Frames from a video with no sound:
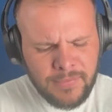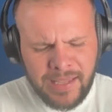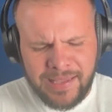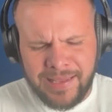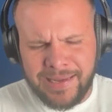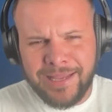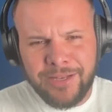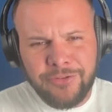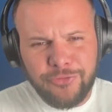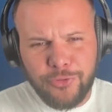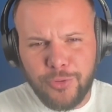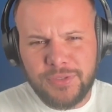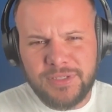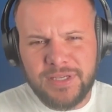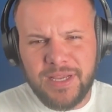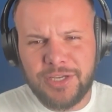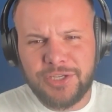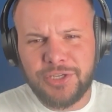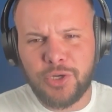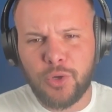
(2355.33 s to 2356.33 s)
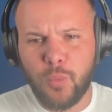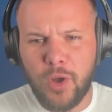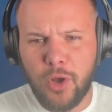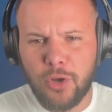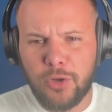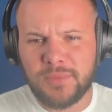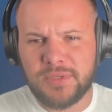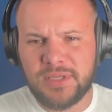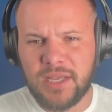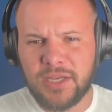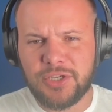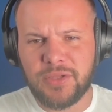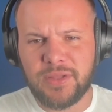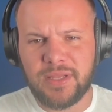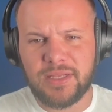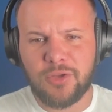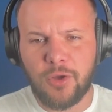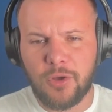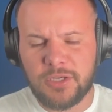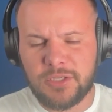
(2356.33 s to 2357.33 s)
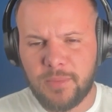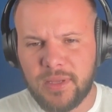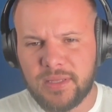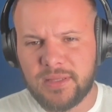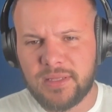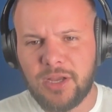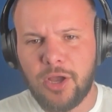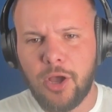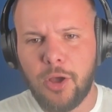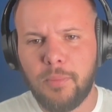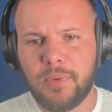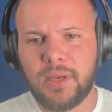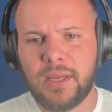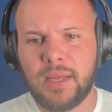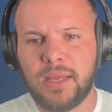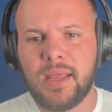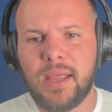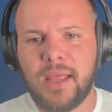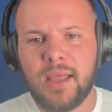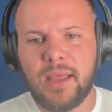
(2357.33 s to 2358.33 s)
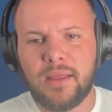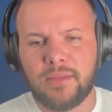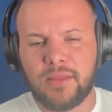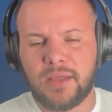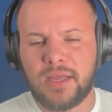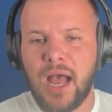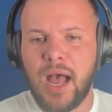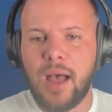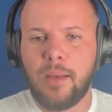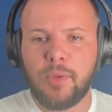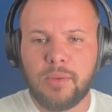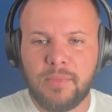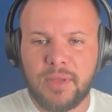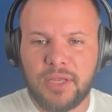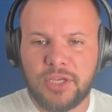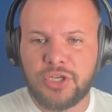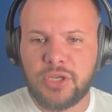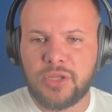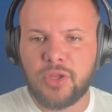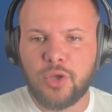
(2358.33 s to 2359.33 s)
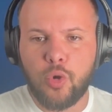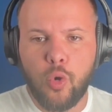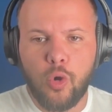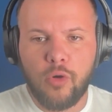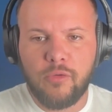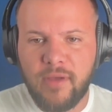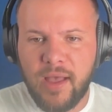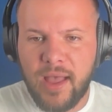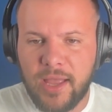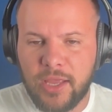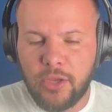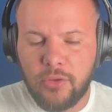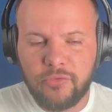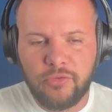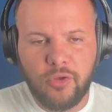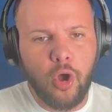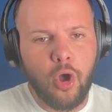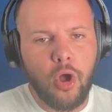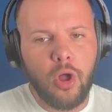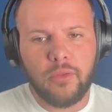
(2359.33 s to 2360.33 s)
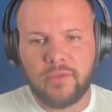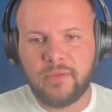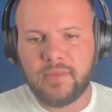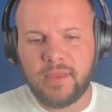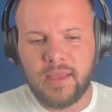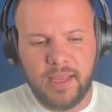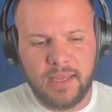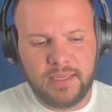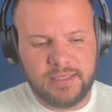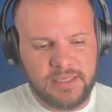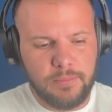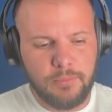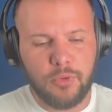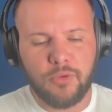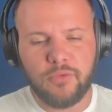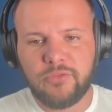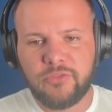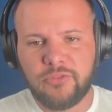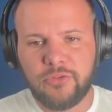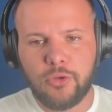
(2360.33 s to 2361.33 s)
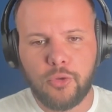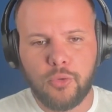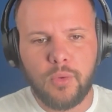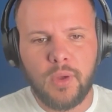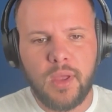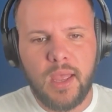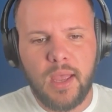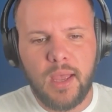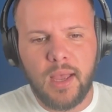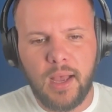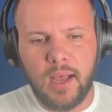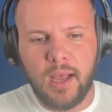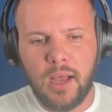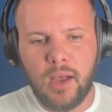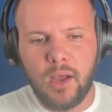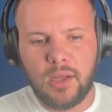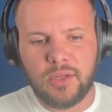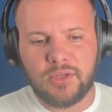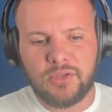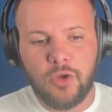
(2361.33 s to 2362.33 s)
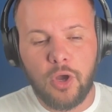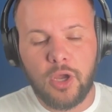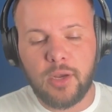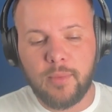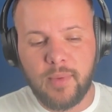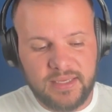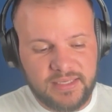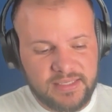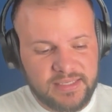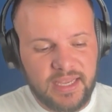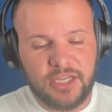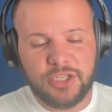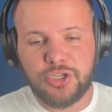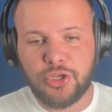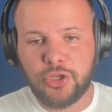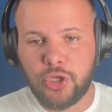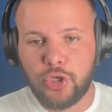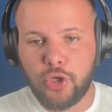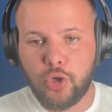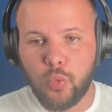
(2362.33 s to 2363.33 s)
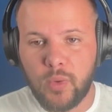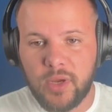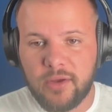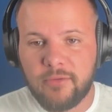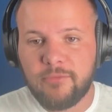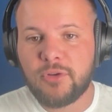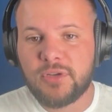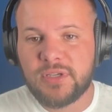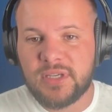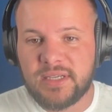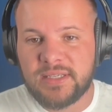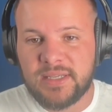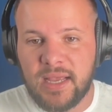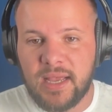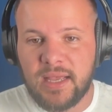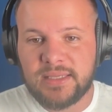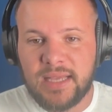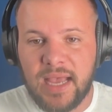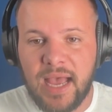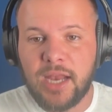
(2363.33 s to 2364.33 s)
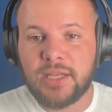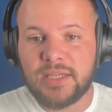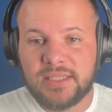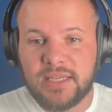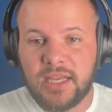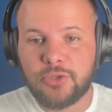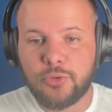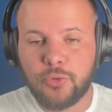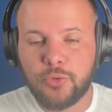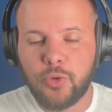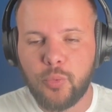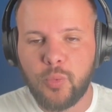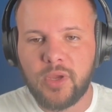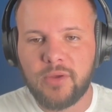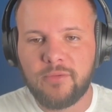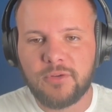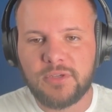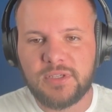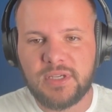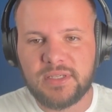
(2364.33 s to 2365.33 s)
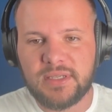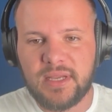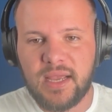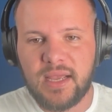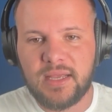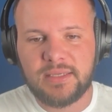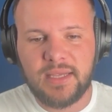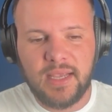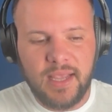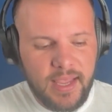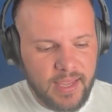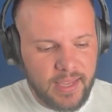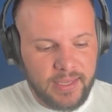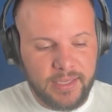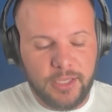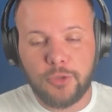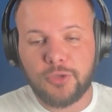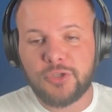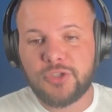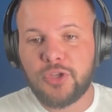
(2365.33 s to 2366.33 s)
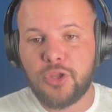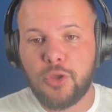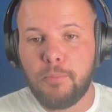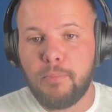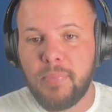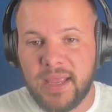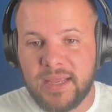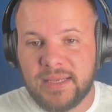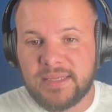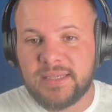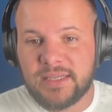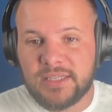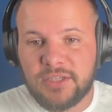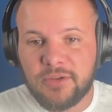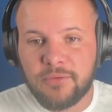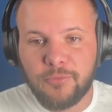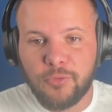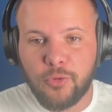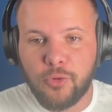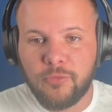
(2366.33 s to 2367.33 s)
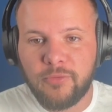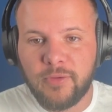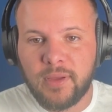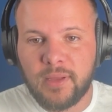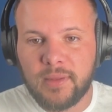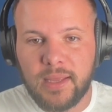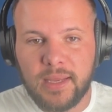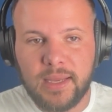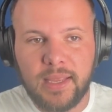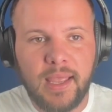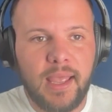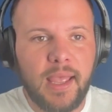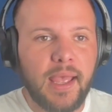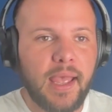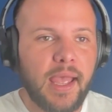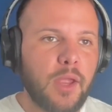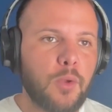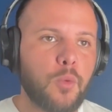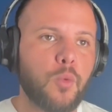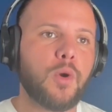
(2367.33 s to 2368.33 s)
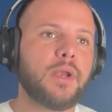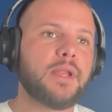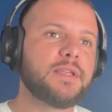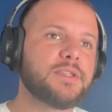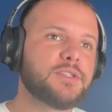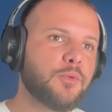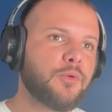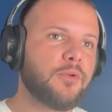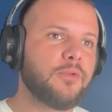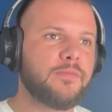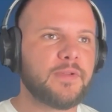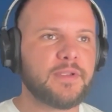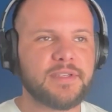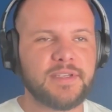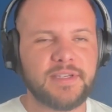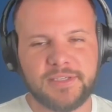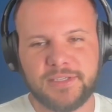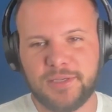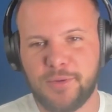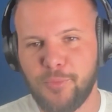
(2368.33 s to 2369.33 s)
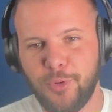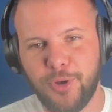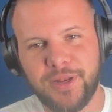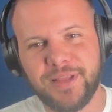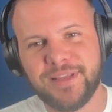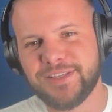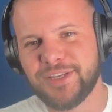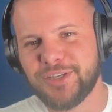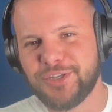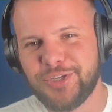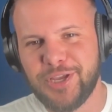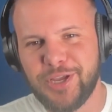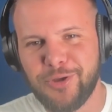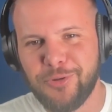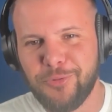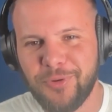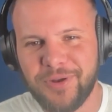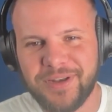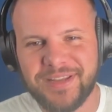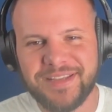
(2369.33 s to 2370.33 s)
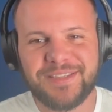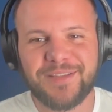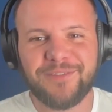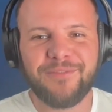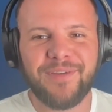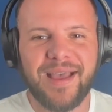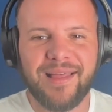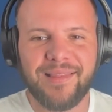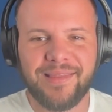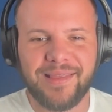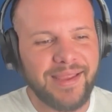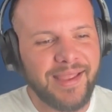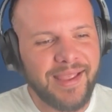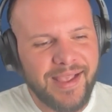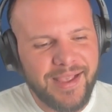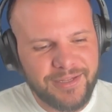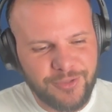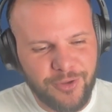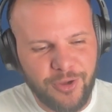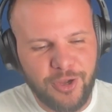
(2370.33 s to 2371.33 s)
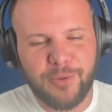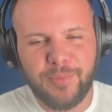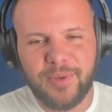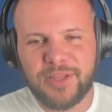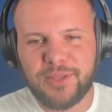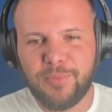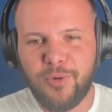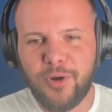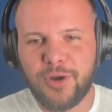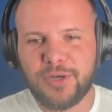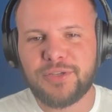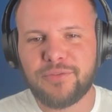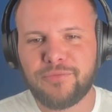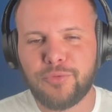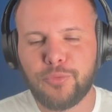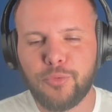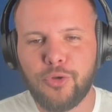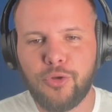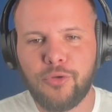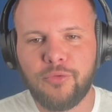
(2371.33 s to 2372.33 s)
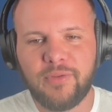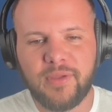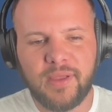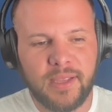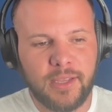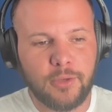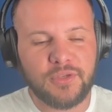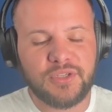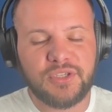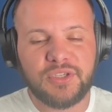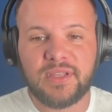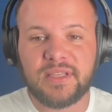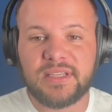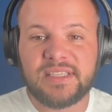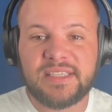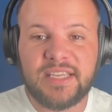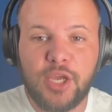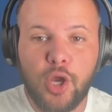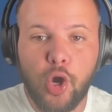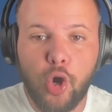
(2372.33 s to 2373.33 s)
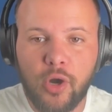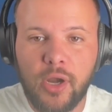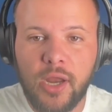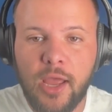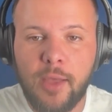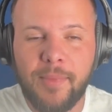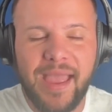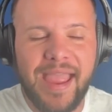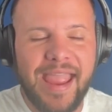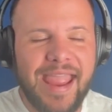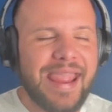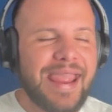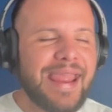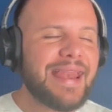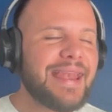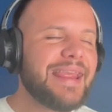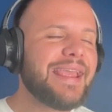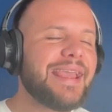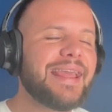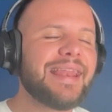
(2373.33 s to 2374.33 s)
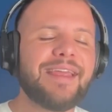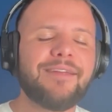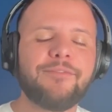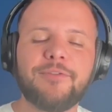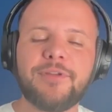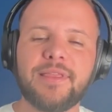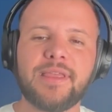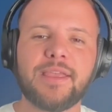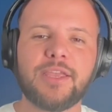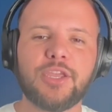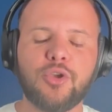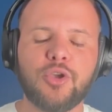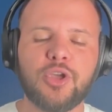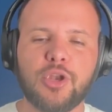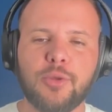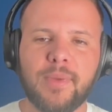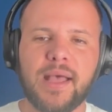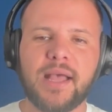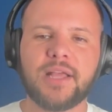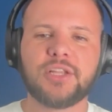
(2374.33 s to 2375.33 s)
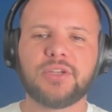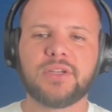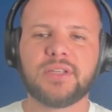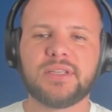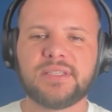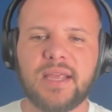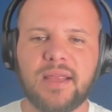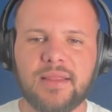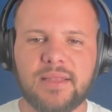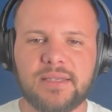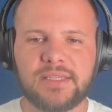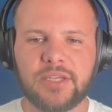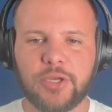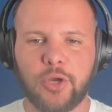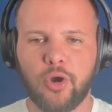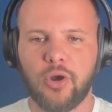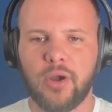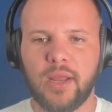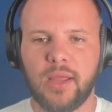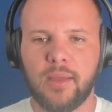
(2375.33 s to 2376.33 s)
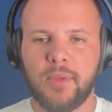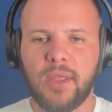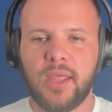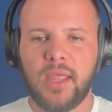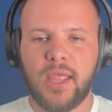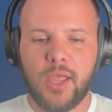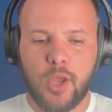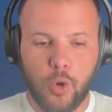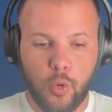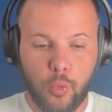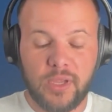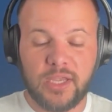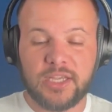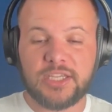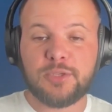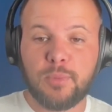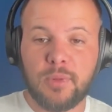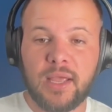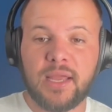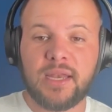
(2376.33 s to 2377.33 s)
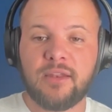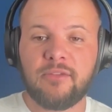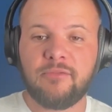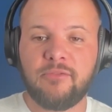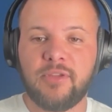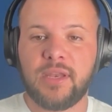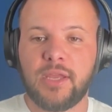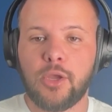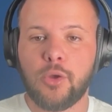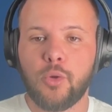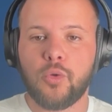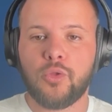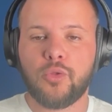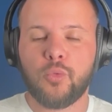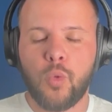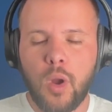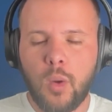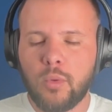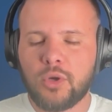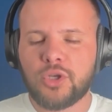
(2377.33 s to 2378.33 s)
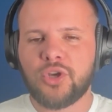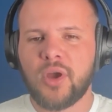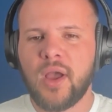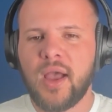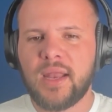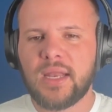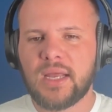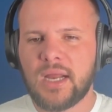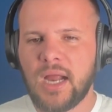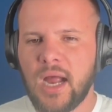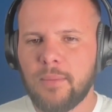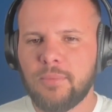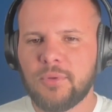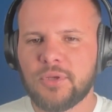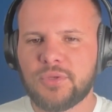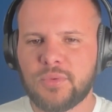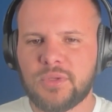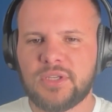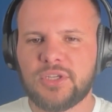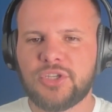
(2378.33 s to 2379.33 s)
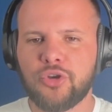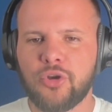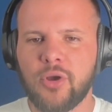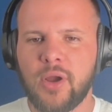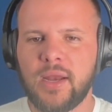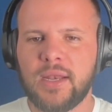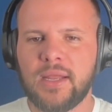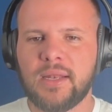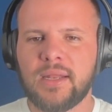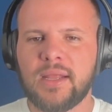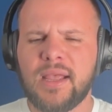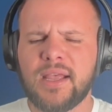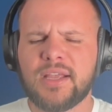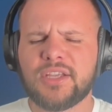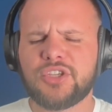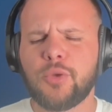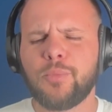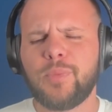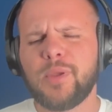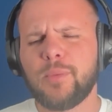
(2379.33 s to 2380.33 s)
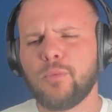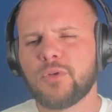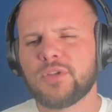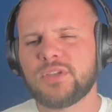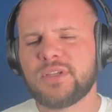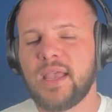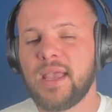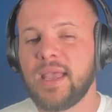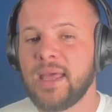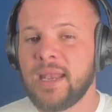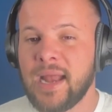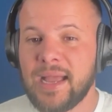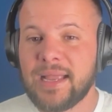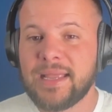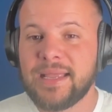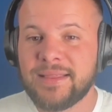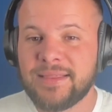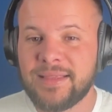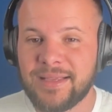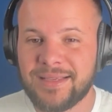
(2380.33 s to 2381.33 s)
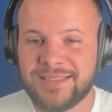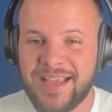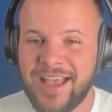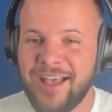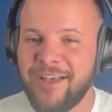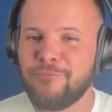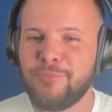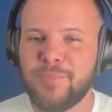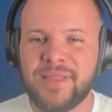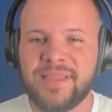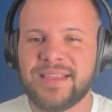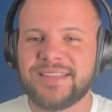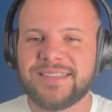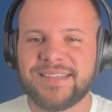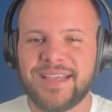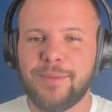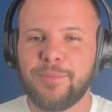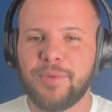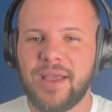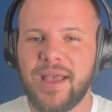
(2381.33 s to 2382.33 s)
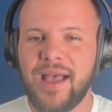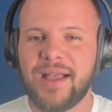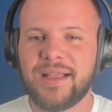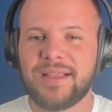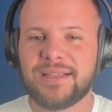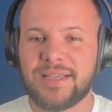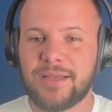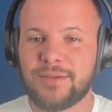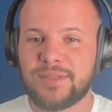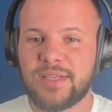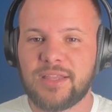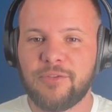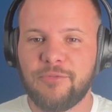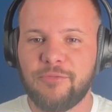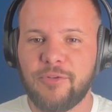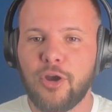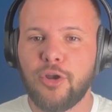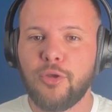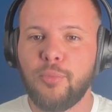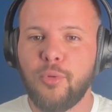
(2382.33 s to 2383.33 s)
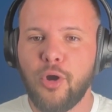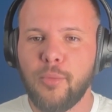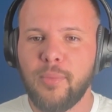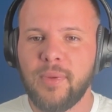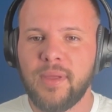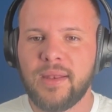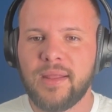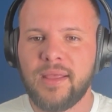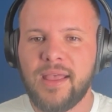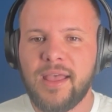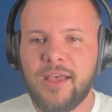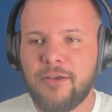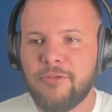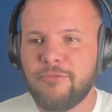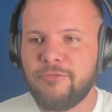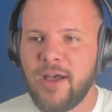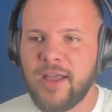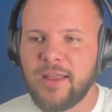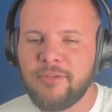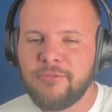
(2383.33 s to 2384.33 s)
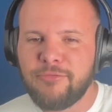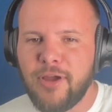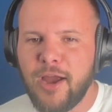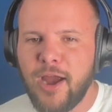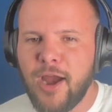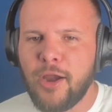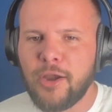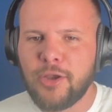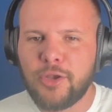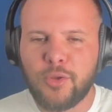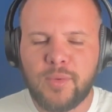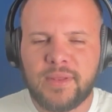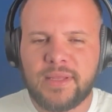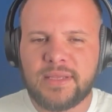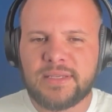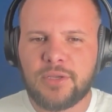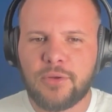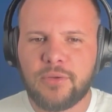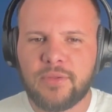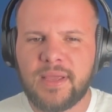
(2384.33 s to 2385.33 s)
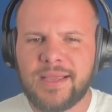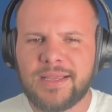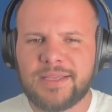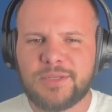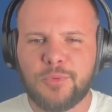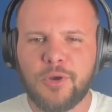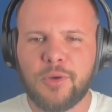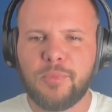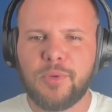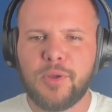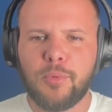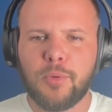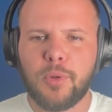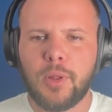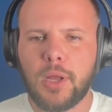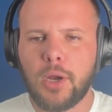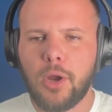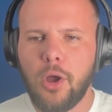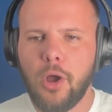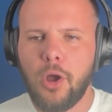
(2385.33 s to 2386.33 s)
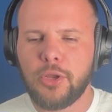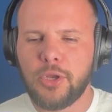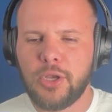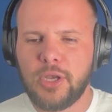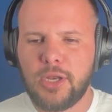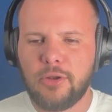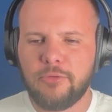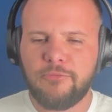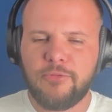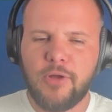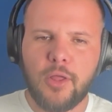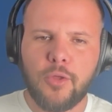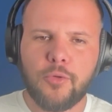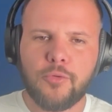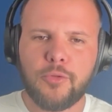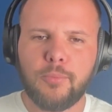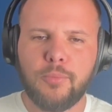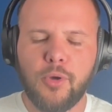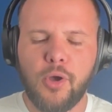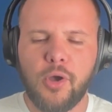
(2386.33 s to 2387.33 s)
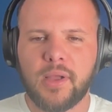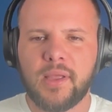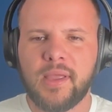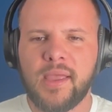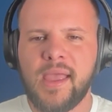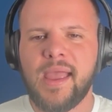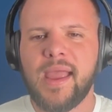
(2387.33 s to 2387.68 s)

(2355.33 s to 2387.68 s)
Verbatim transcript: an intro section, a welcome section that talks about the company, the common mission, the core values, all the things. It moves to uh, talking about scheduling your week for success, how to schedule your week for success. It goes to the basics of roofing, like, hey, what is a roofing system? What is a shingle? What is the valley? Talking about the parts of the roof. It goes to the CRM, any and everything you can imagine inside the CRM. We explain in video what we're trying to accomplish with this training. Some people say, and I get this, I've been the same guy because I was at the fire department fighting fire and doing these little things where people are like, oh, you need to follow this book.